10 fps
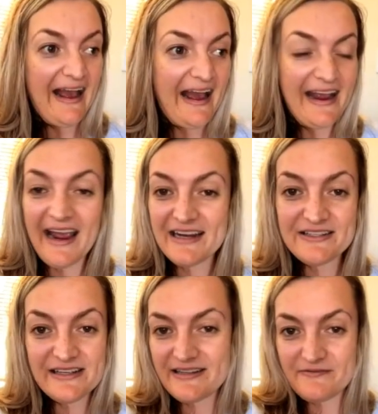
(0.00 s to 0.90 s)
I kind of
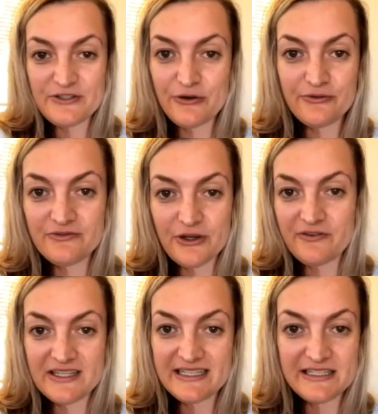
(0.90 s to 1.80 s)
just have dove
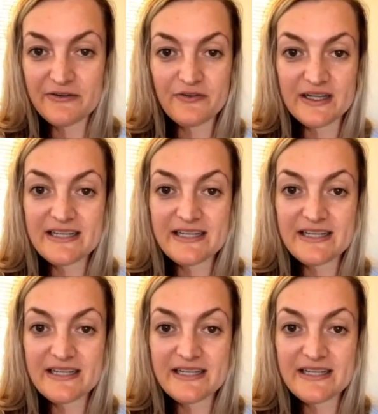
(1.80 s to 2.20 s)
into different